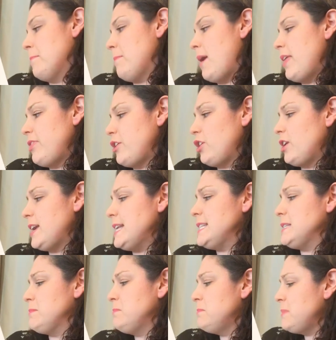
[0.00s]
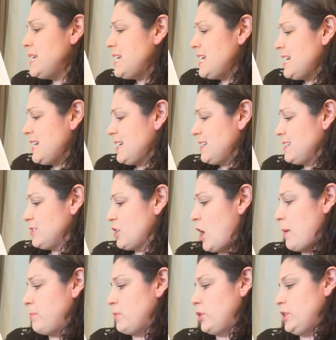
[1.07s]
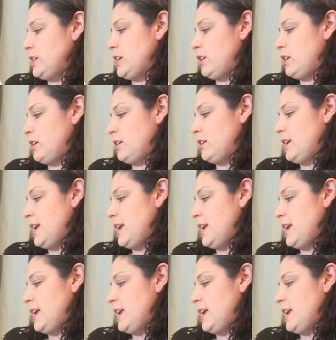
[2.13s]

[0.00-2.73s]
"Mother, it's me," sobbed Munir.